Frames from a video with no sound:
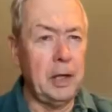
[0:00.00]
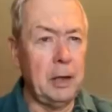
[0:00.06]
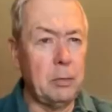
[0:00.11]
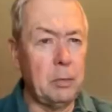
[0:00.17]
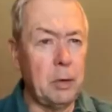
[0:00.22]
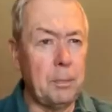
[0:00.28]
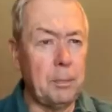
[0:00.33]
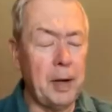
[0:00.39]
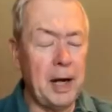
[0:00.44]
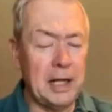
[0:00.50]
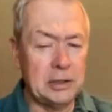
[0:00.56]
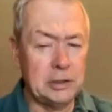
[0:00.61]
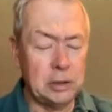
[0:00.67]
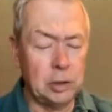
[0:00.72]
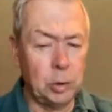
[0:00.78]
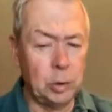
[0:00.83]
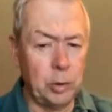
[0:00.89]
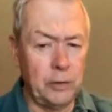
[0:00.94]
a
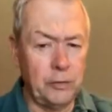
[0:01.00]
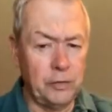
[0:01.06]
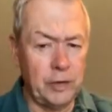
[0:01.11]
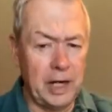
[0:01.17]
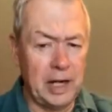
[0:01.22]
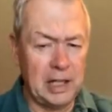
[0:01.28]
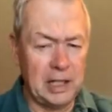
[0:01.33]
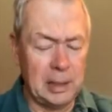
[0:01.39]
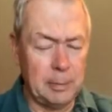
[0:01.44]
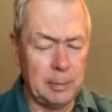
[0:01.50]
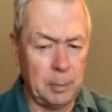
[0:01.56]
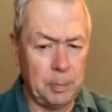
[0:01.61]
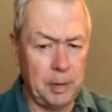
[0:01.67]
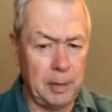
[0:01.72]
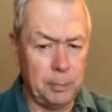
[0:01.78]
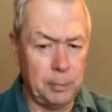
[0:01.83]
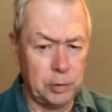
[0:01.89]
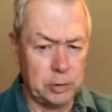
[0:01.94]
repository for academic
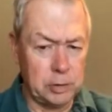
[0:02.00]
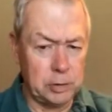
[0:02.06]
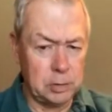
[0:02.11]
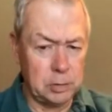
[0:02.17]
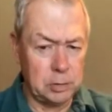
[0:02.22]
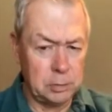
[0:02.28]
papers.